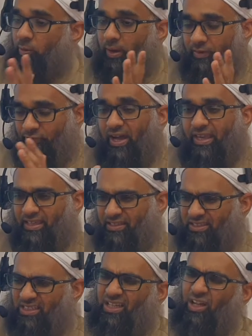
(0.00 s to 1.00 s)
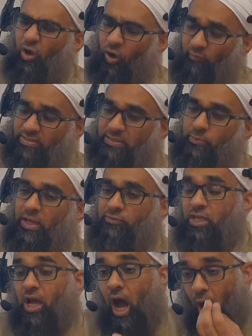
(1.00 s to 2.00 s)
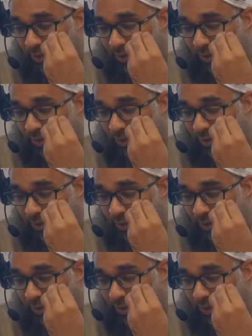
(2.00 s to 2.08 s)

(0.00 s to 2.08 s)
fakiha. Obviously we have to look at